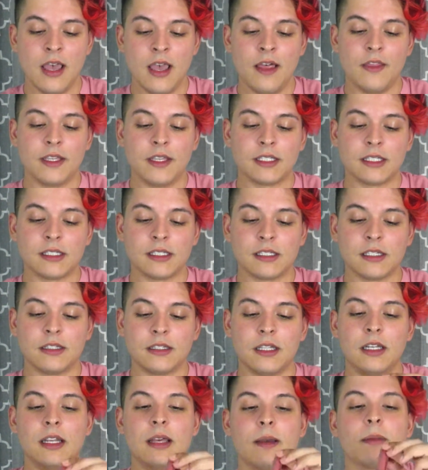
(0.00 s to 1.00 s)
This is in
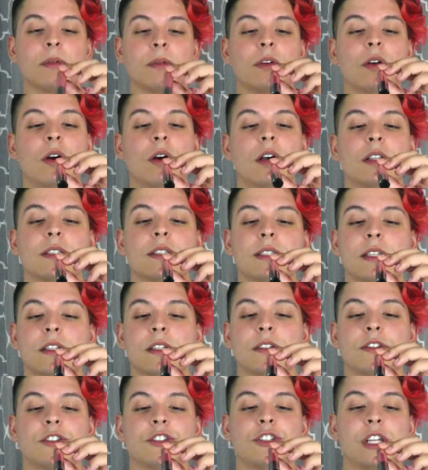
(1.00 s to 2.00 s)
the lip gloss
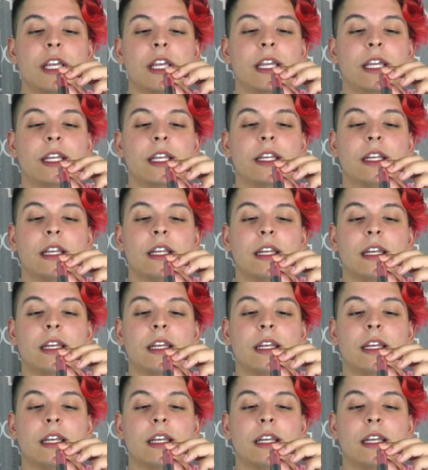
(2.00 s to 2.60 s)
shade,